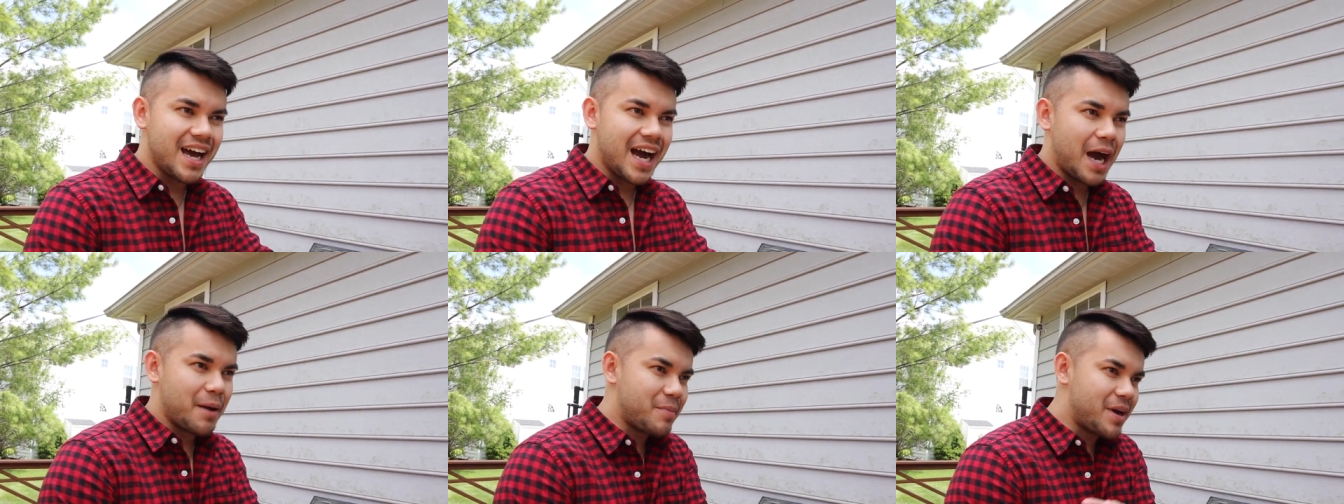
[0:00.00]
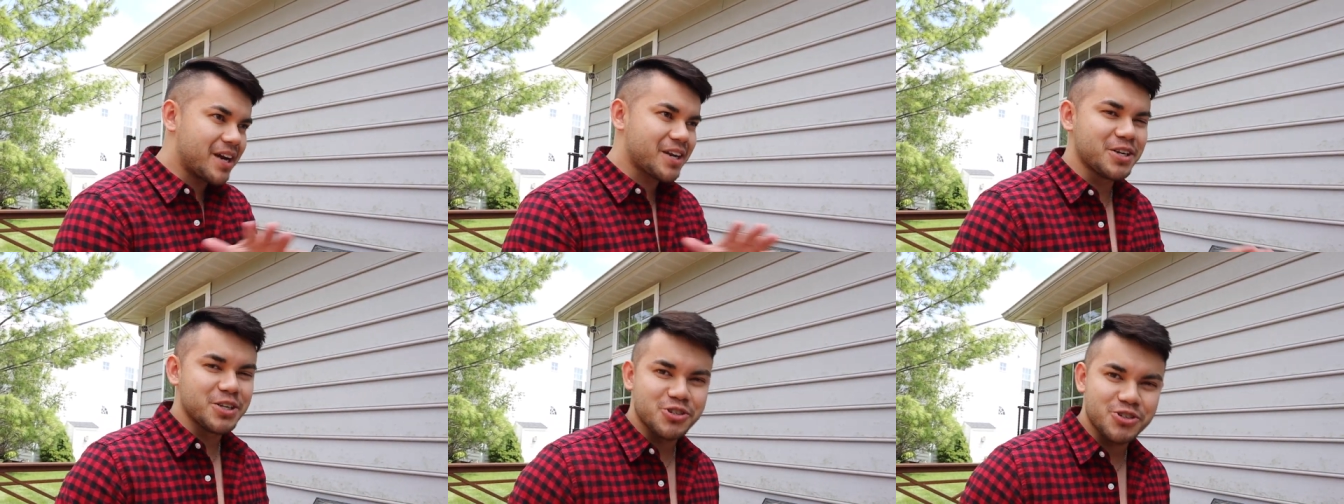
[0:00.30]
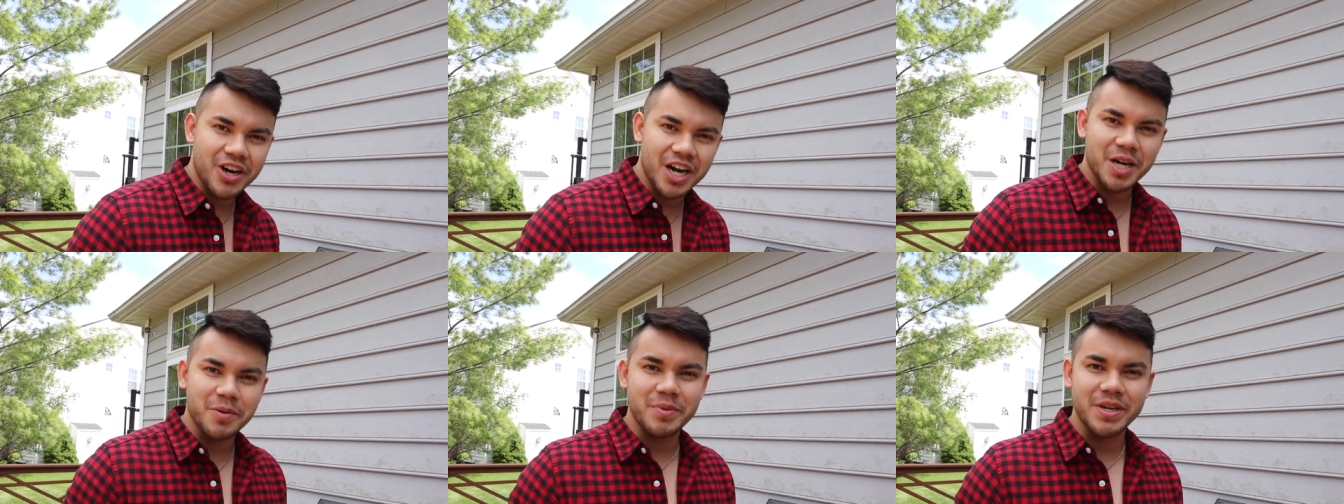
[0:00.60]
I'm not gonna
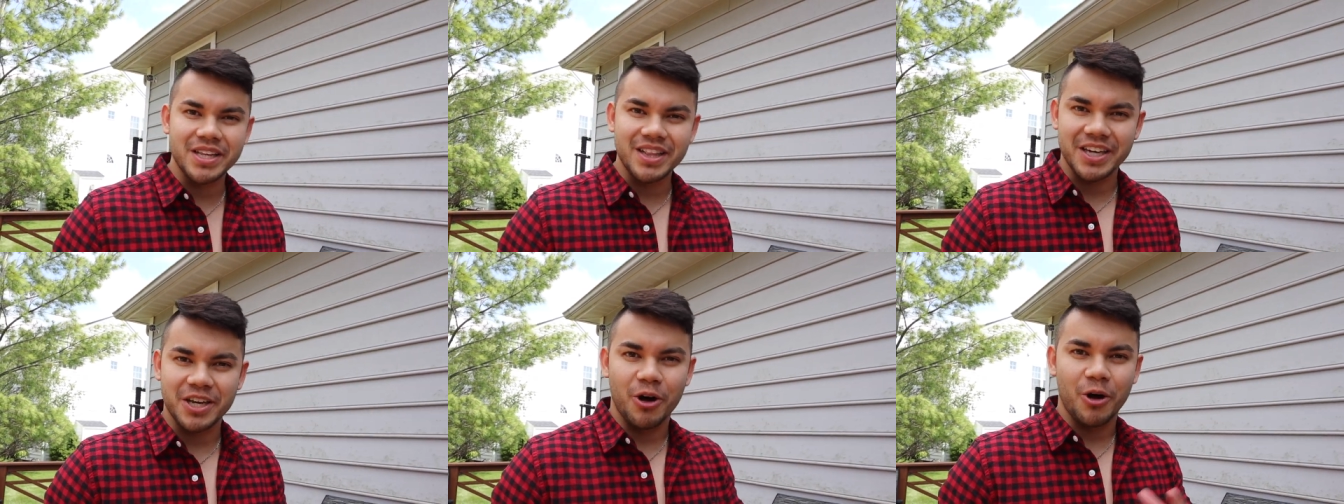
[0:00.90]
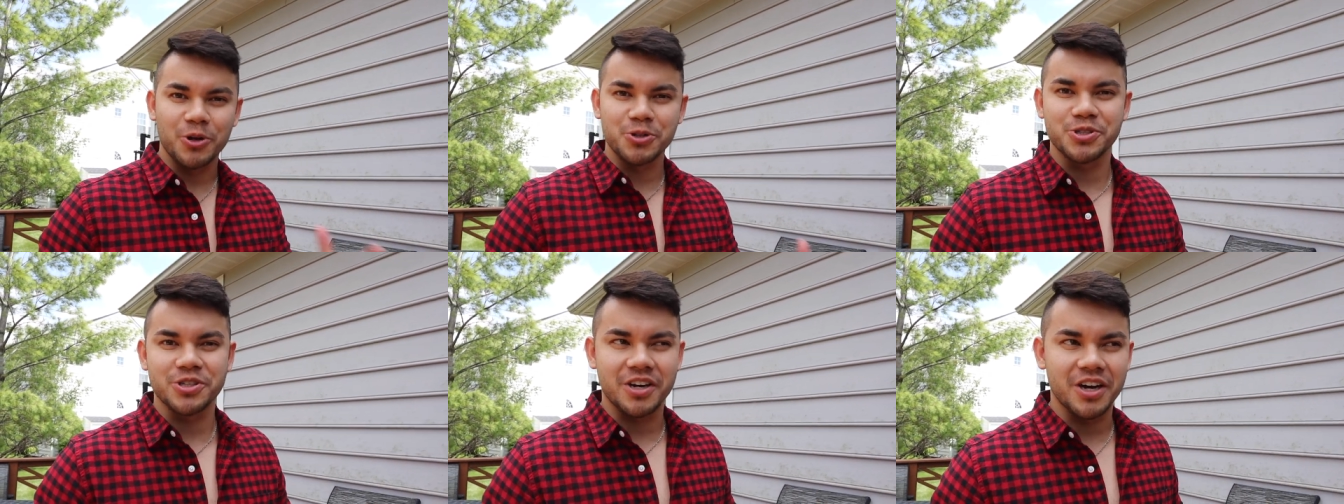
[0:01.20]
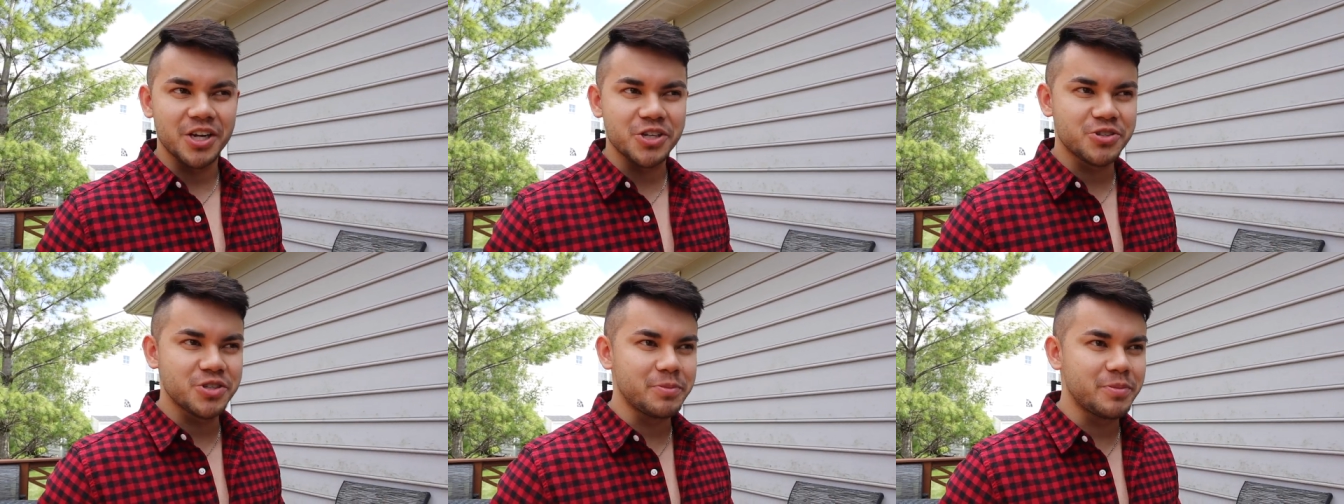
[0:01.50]
try to be like ultra
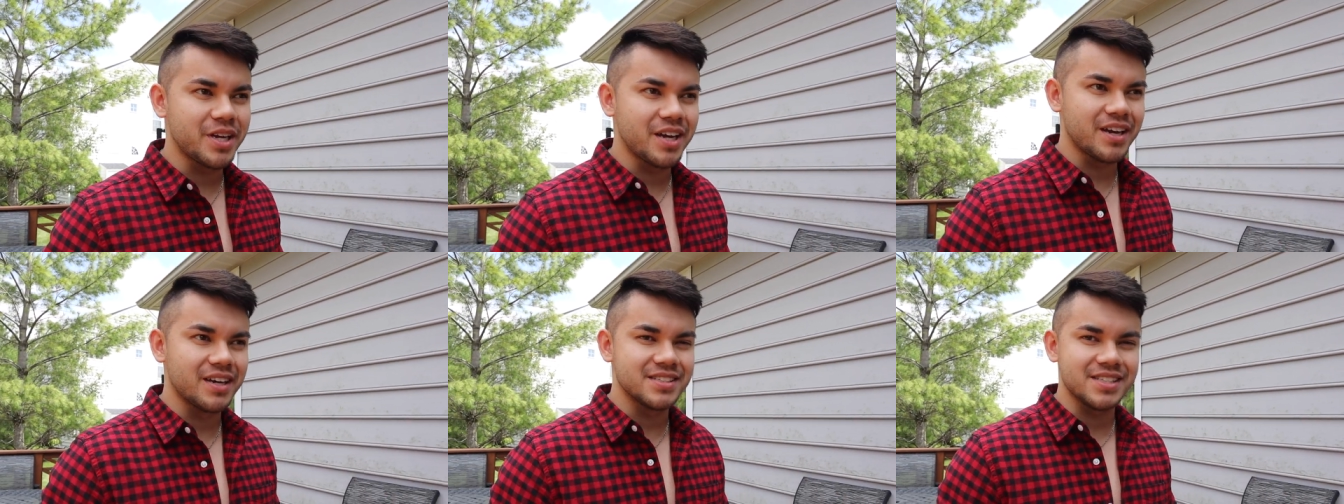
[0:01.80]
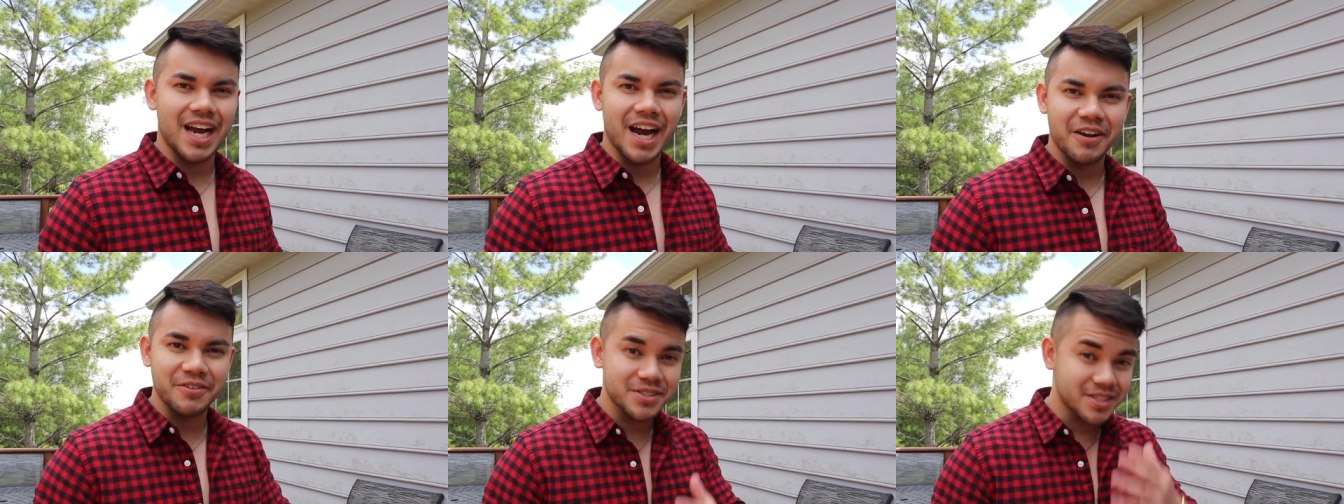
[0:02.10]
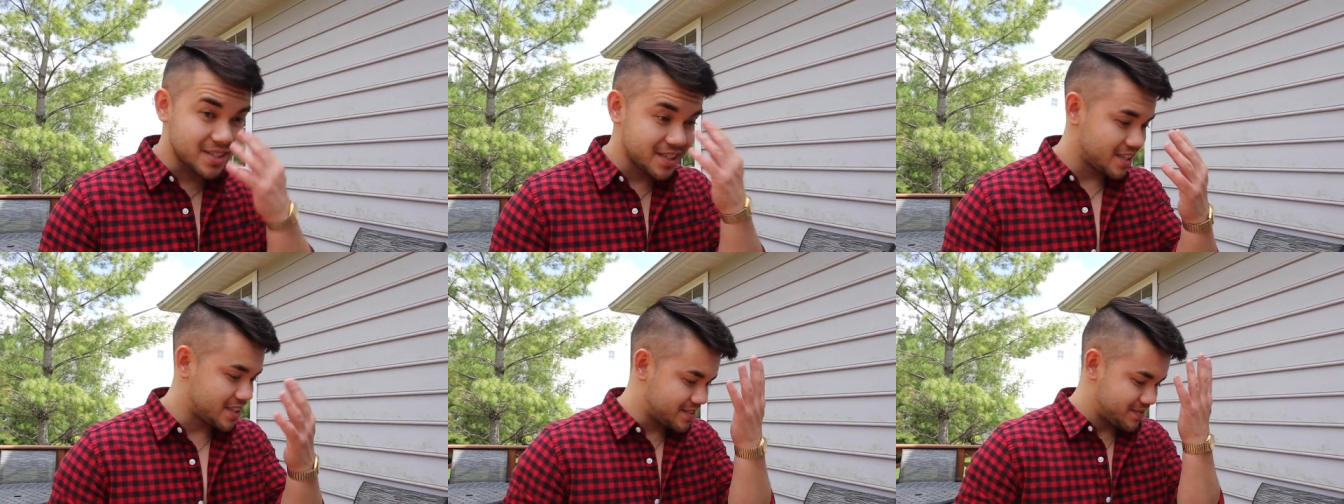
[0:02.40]
country because
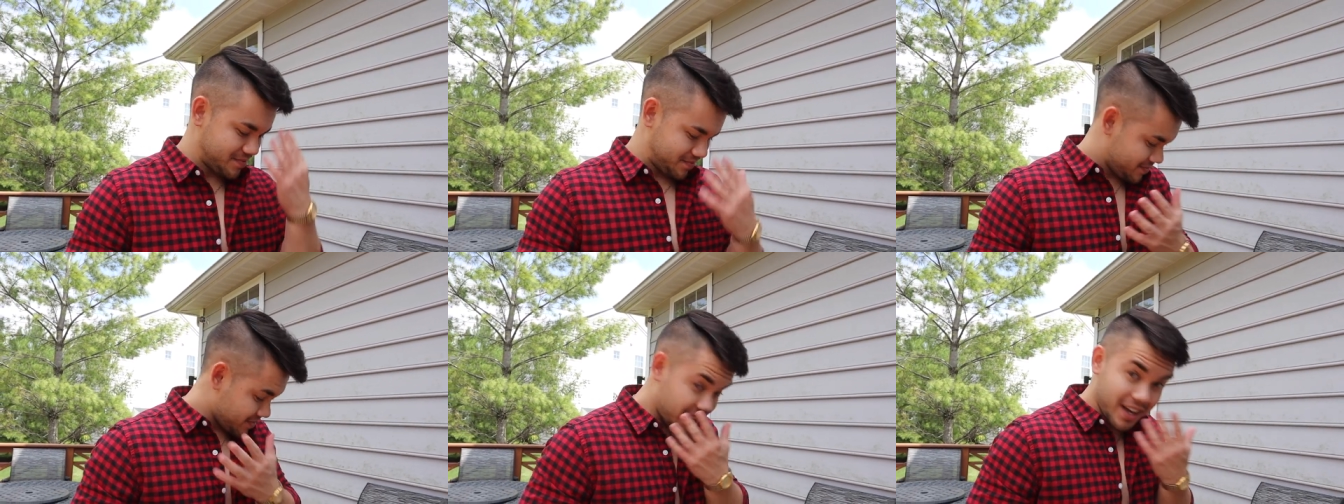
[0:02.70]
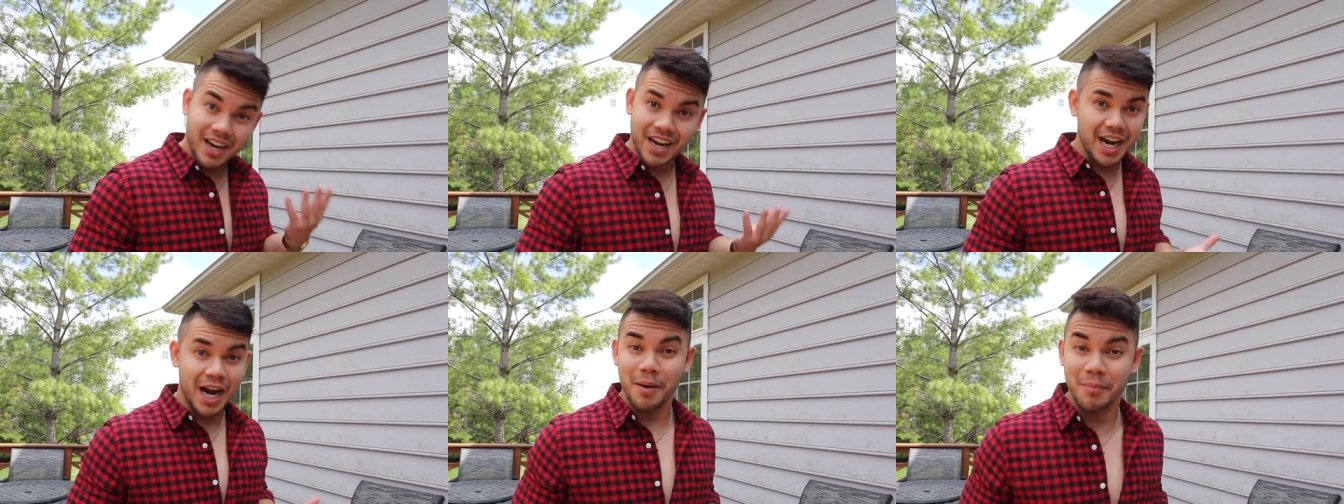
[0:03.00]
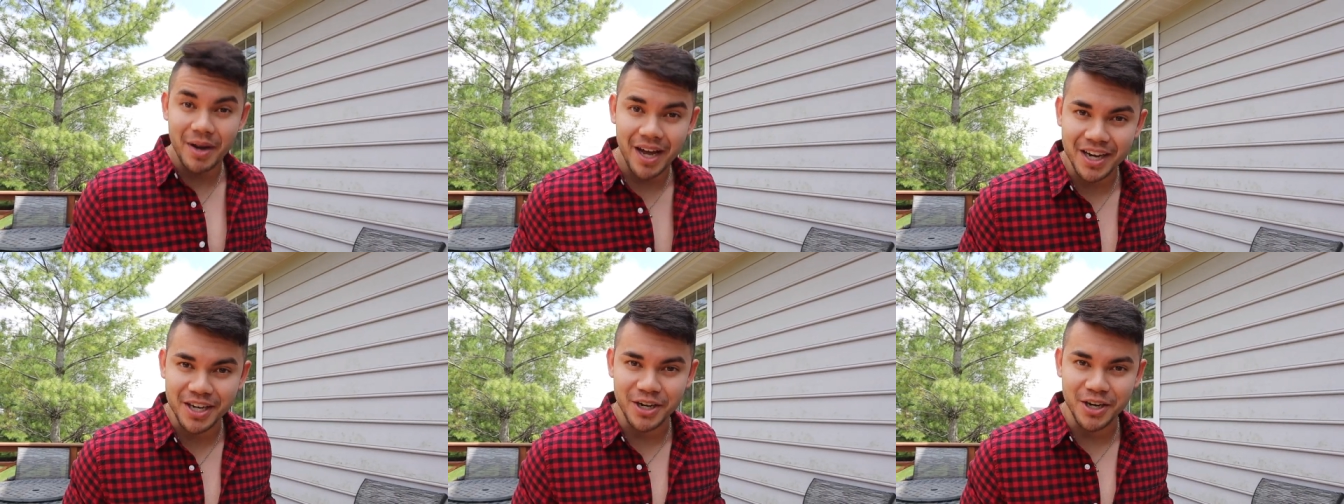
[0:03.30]
obviously
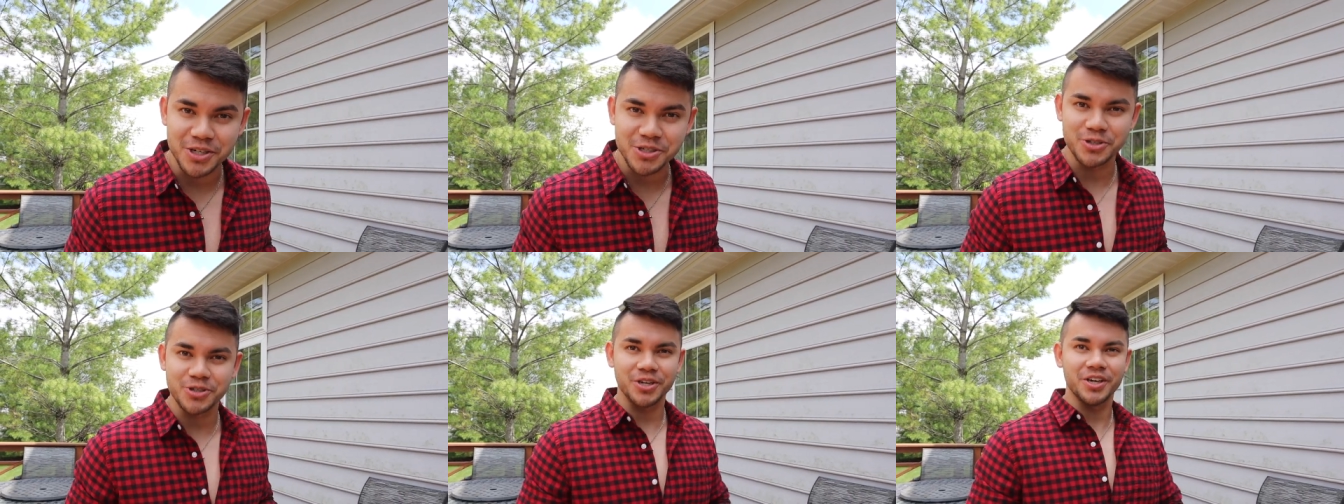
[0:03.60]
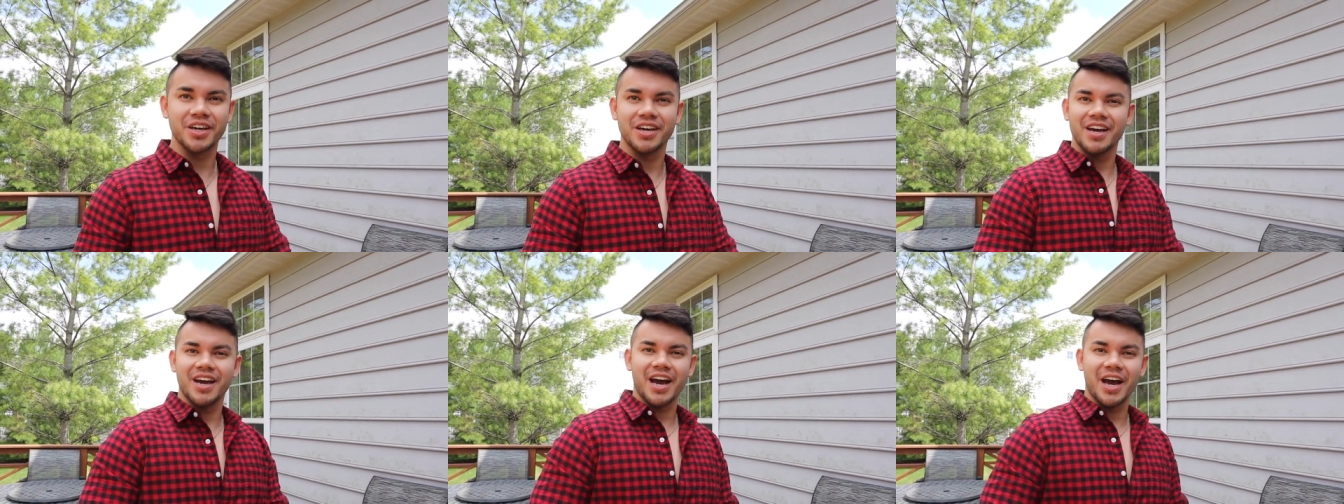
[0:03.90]
I'm not country.